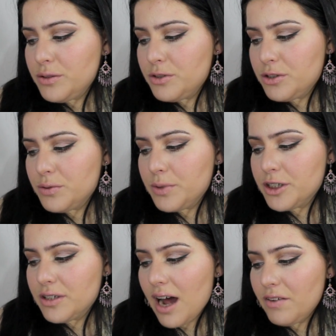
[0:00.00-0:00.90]
do you do when
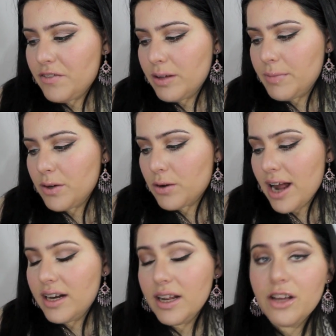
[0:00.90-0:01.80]
you're not filming or
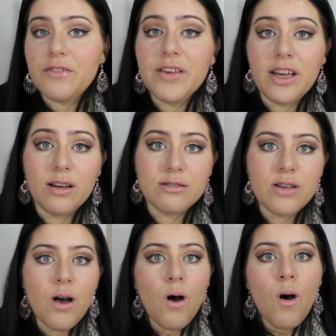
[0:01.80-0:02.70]
editing your videos?